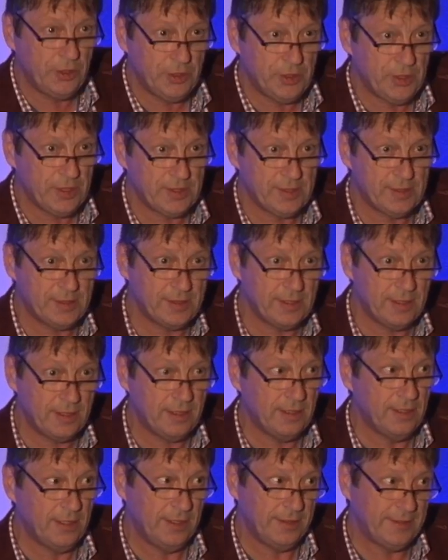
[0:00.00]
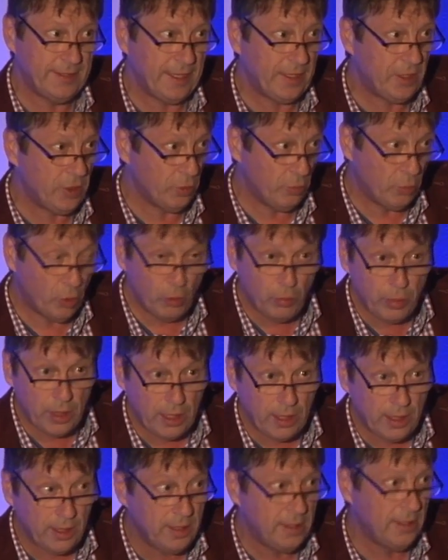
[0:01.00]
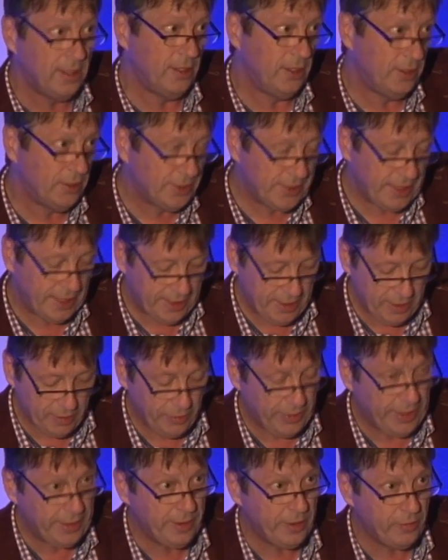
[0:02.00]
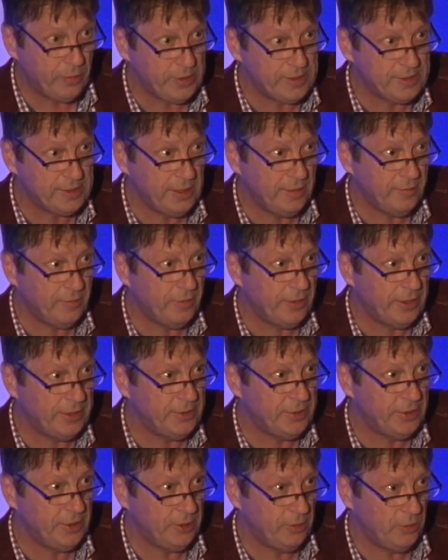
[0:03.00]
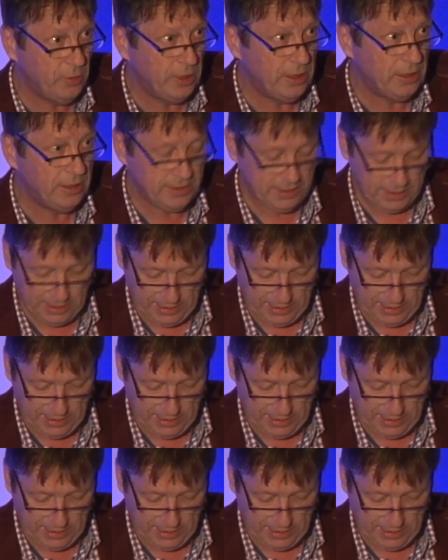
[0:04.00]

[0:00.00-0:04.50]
You just take your mobile, take your radio receiver, and you